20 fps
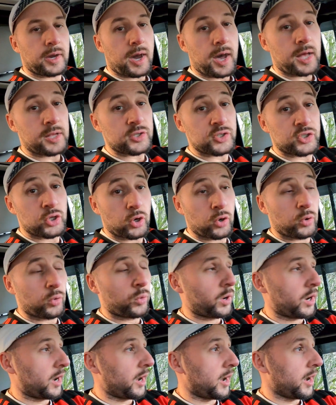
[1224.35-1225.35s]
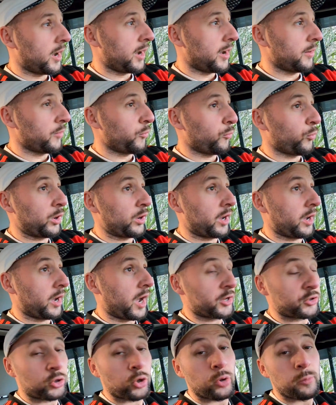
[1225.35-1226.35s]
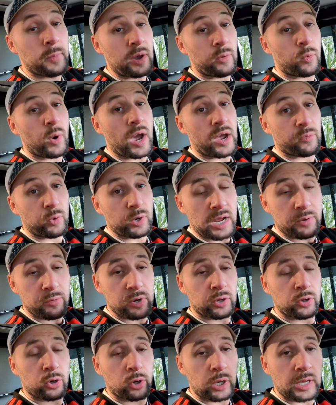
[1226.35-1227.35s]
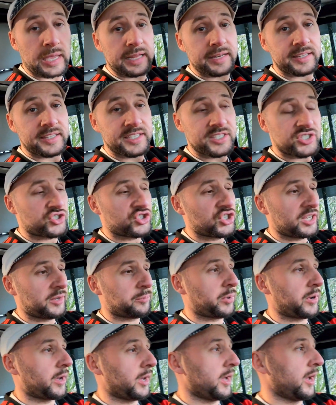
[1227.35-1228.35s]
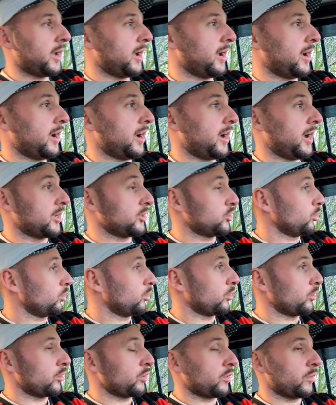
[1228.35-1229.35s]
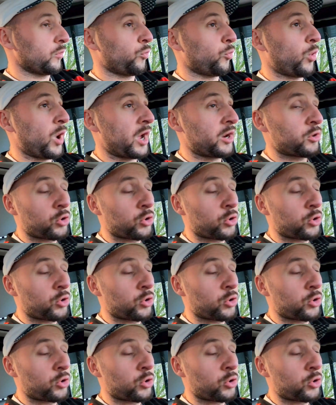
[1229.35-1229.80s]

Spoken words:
Also, when I told my wife, whenever we're gonna get this Jeep, I told her one